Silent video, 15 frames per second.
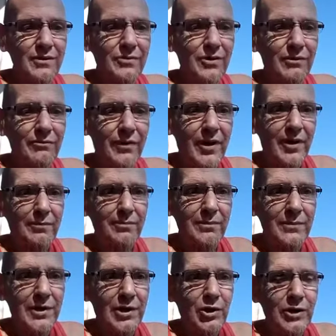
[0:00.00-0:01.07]
So I fed him.
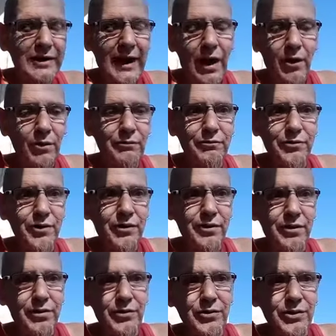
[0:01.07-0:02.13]
He yowled for
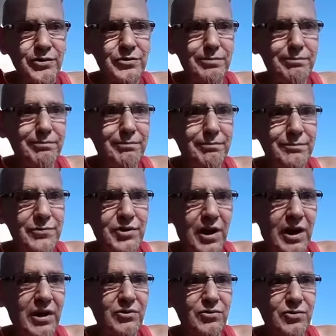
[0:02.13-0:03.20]
another 30
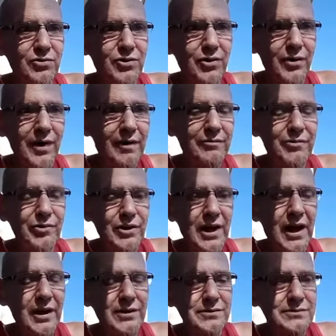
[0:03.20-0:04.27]
seconds or so after he
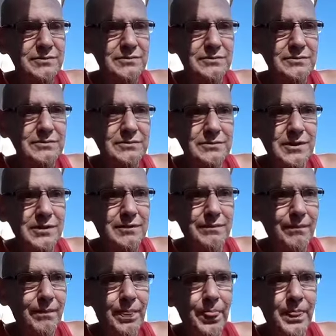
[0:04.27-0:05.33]
ate, and
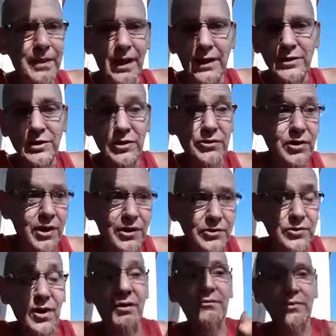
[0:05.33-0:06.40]
I shut the
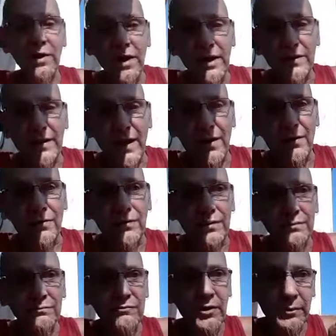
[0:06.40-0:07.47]
lights off and laid down,
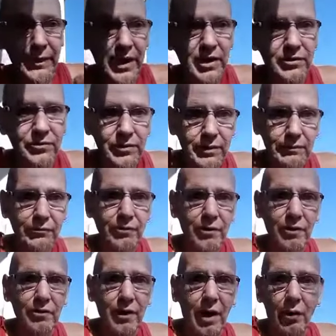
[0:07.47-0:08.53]
fell back asleep for
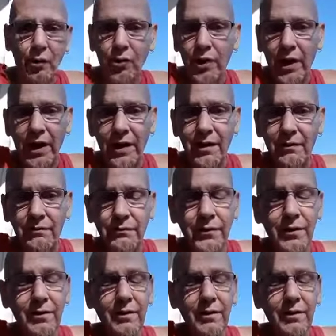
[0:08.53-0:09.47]
another hour and a half.